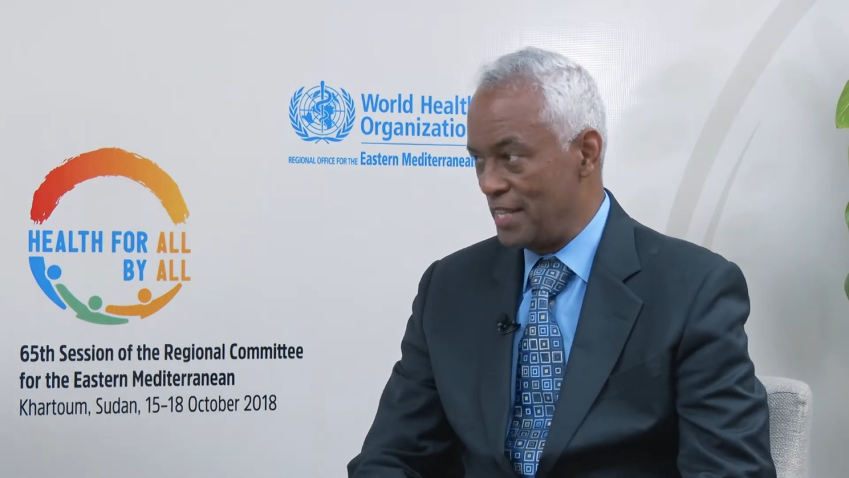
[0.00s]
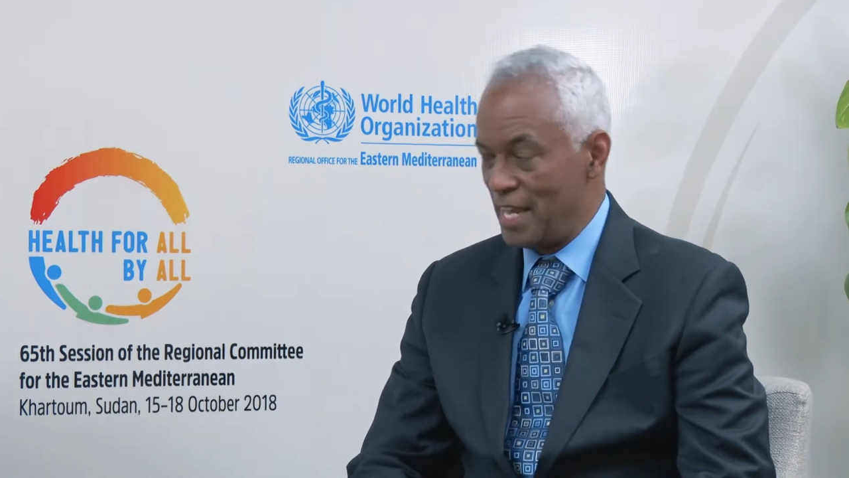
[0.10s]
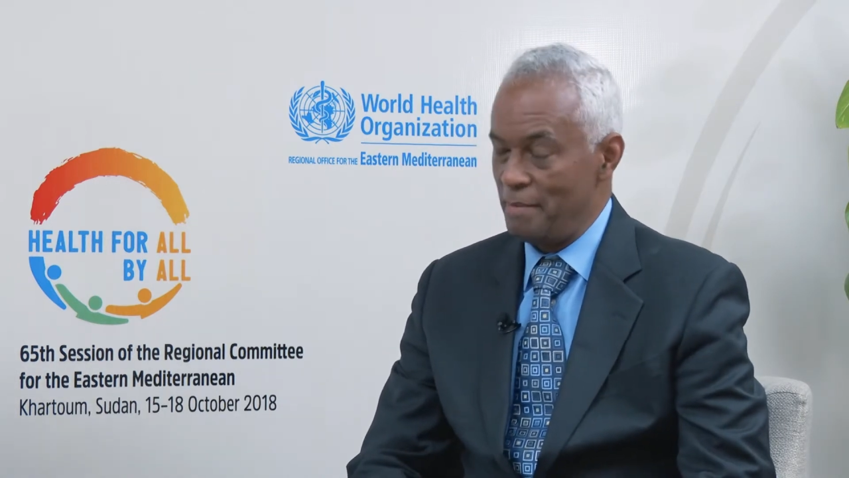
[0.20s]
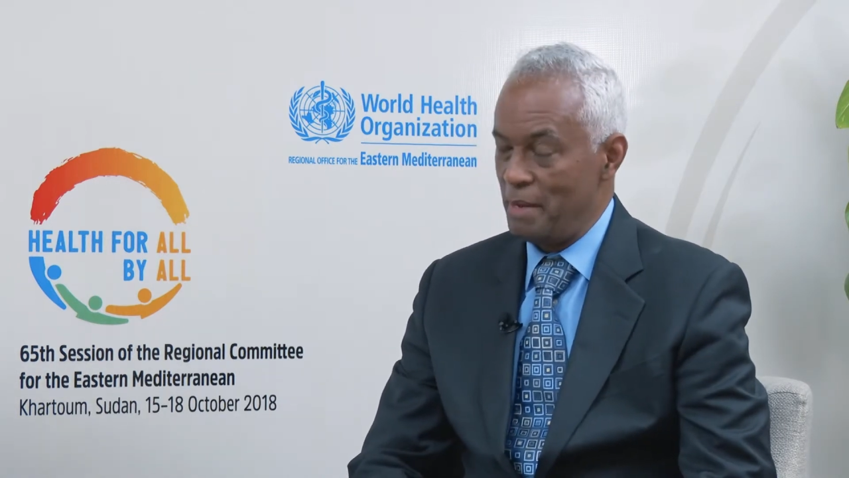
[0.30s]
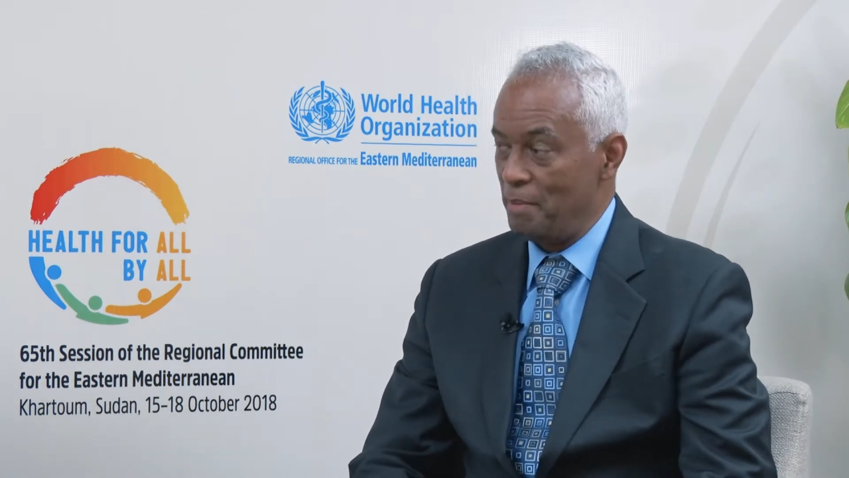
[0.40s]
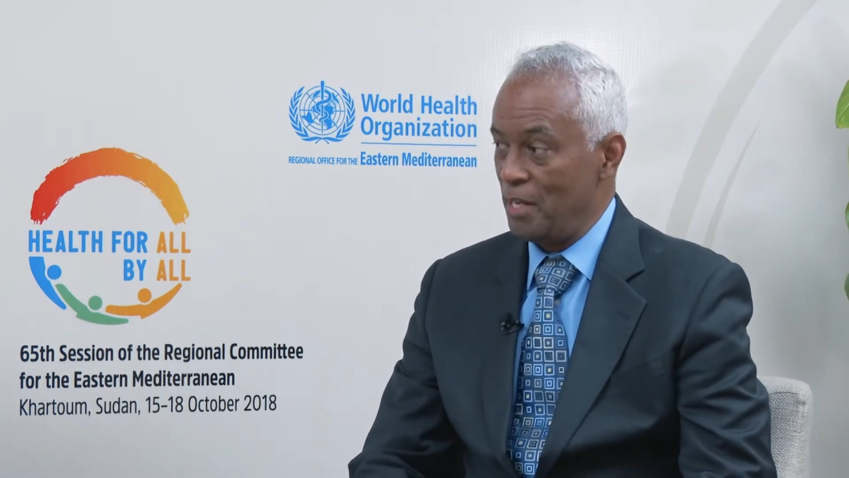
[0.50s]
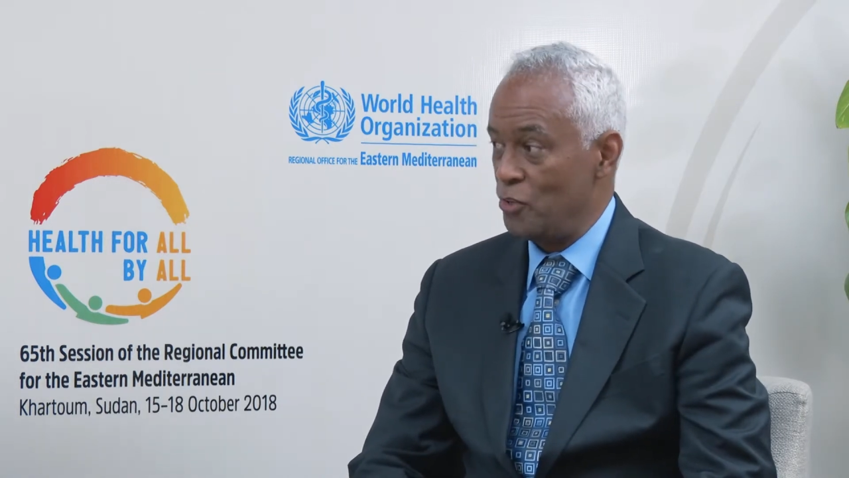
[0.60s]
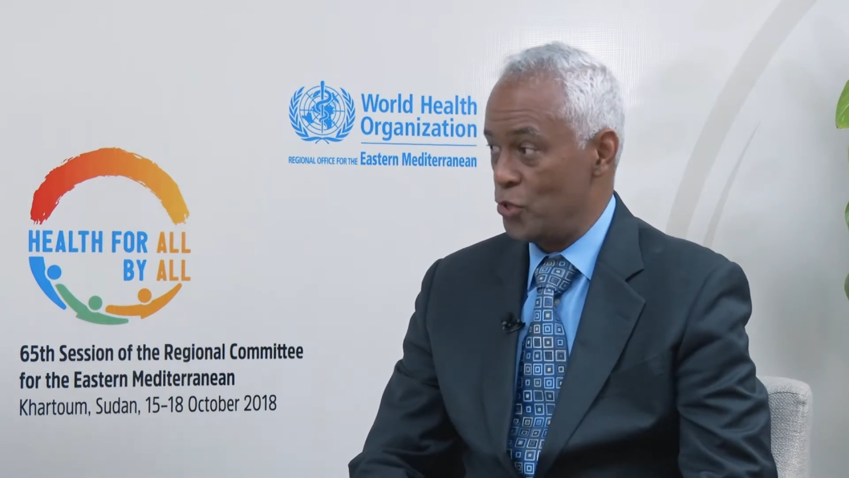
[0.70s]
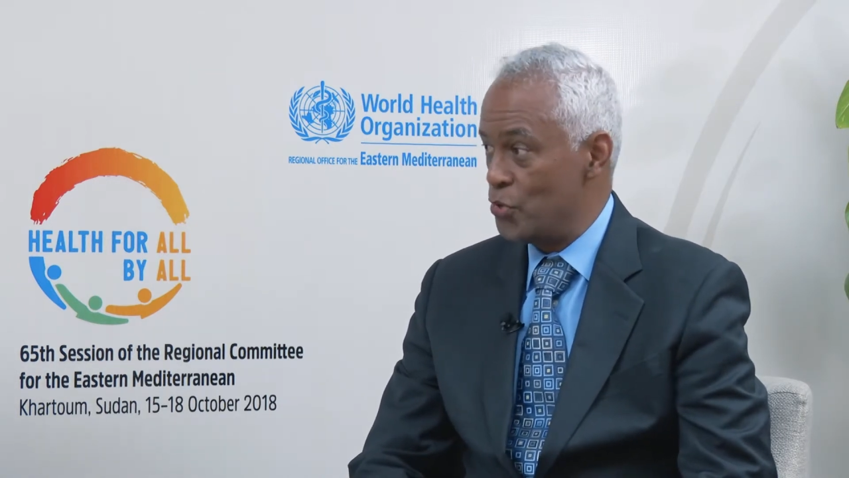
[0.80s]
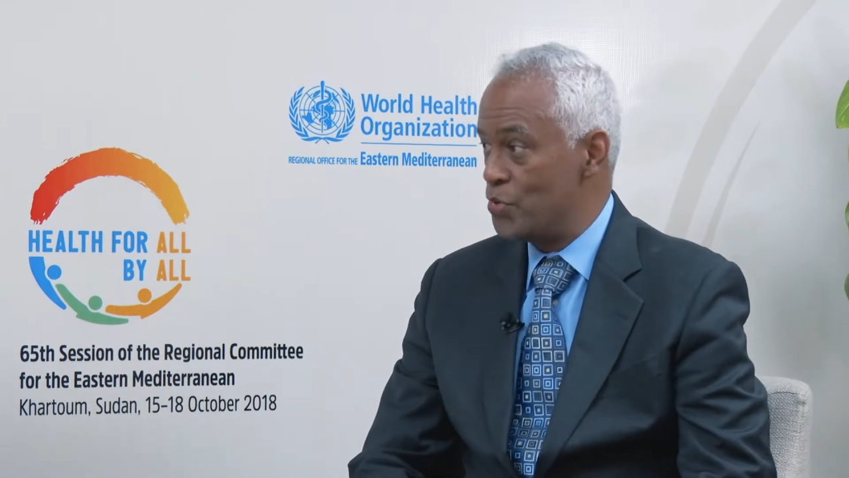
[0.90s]
there may be
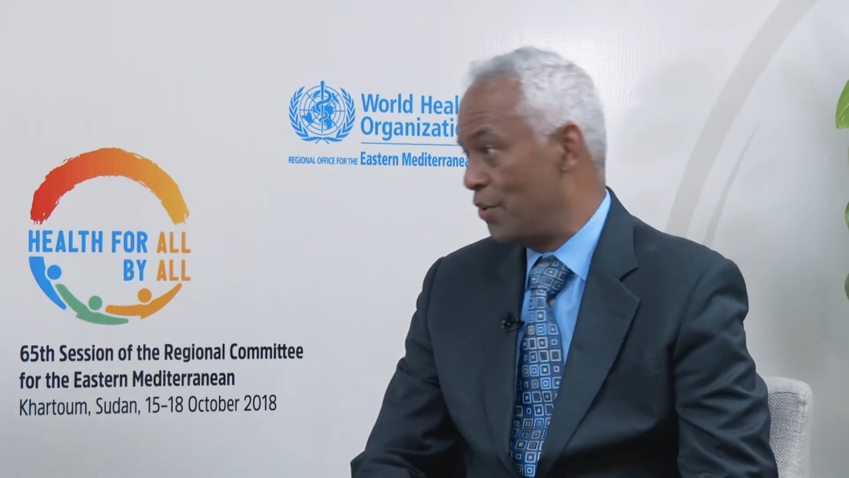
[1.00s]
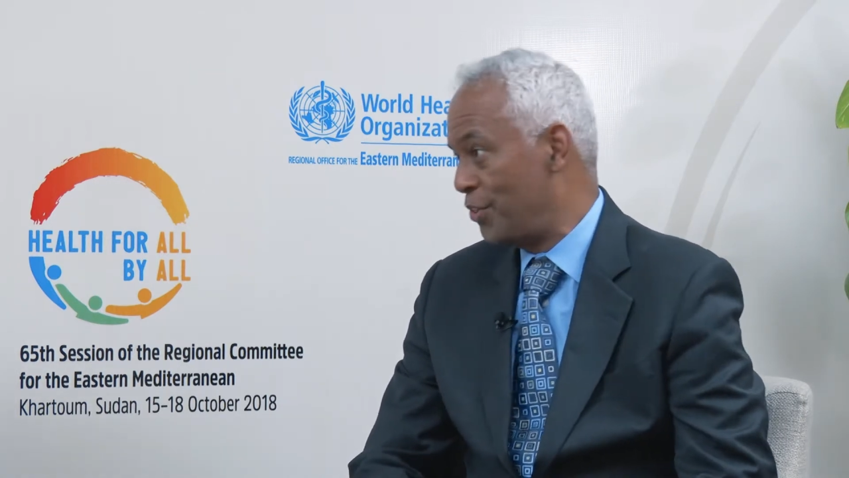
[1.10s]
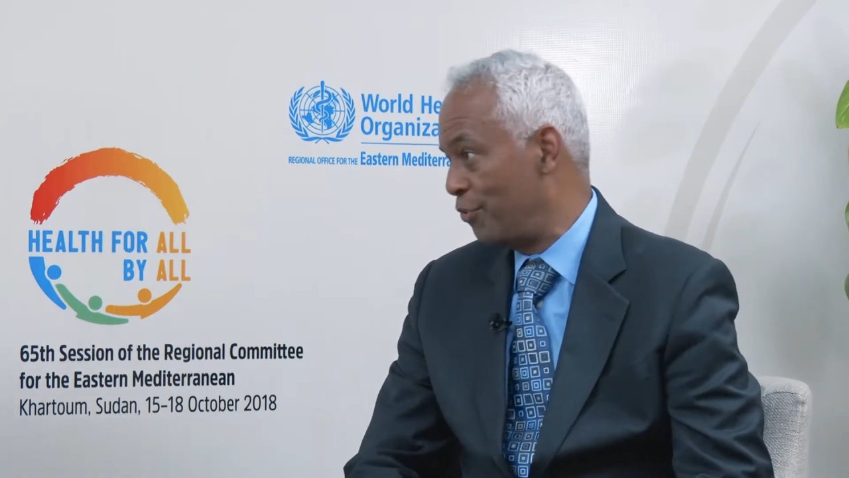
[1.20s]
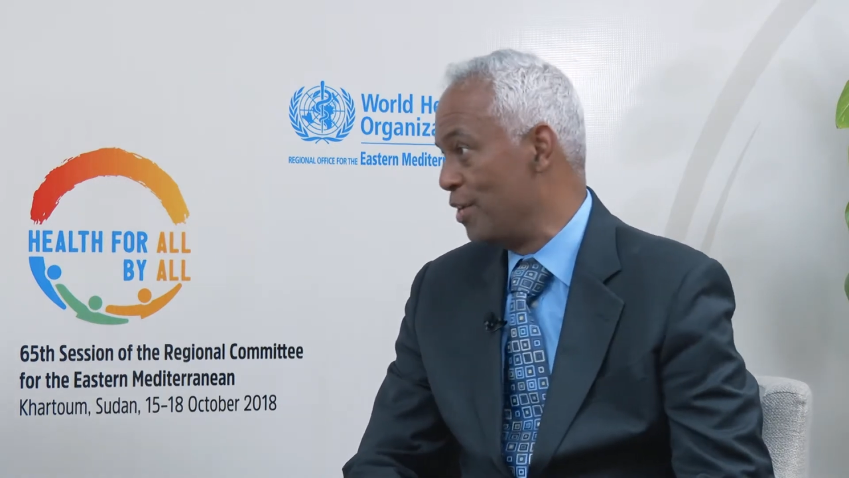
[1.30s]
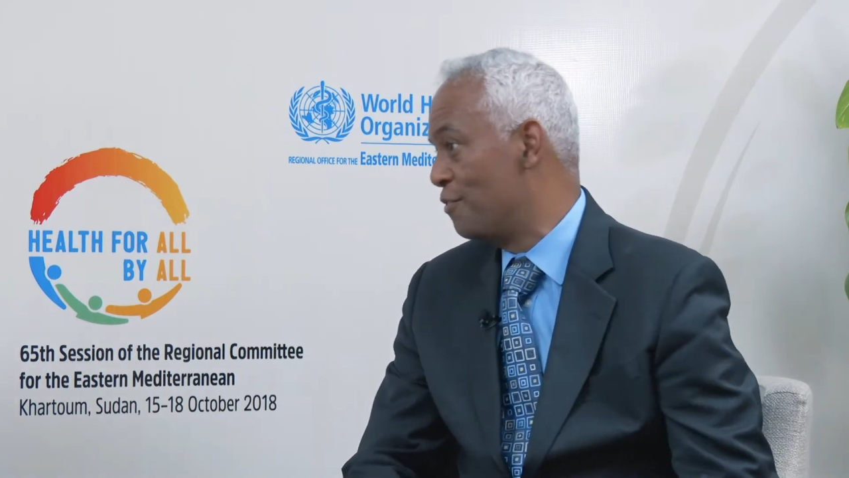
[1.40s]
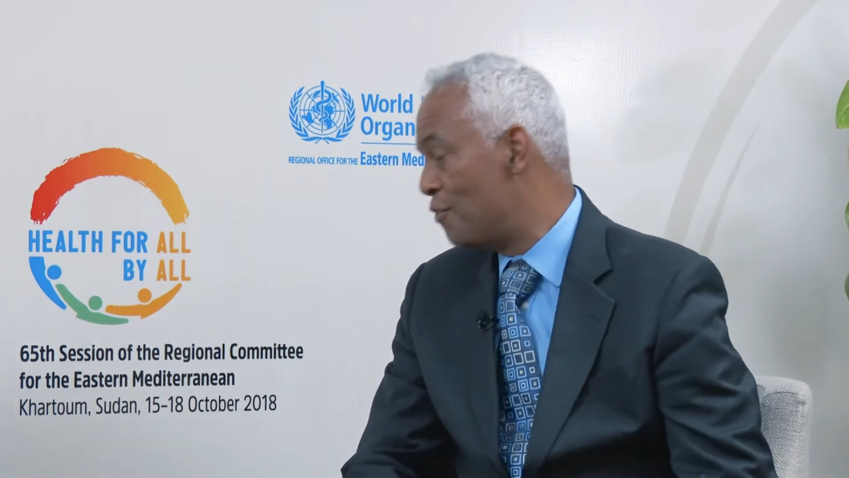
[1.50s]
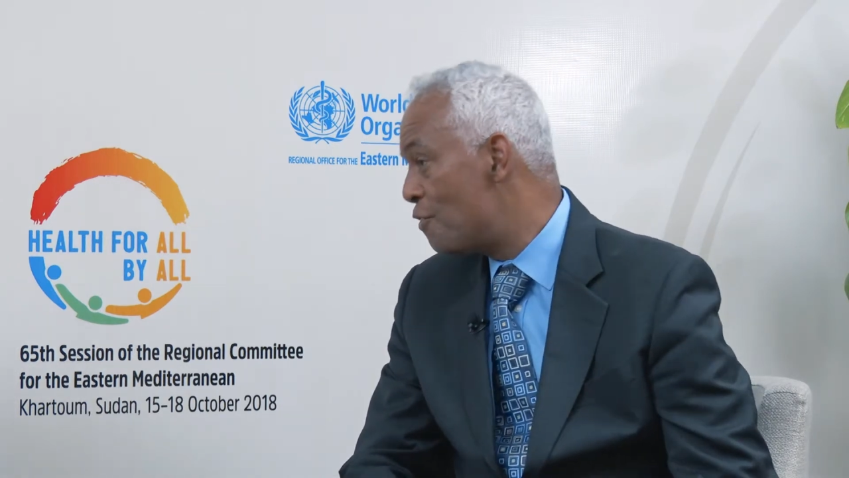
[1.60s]
2 or 3 or 4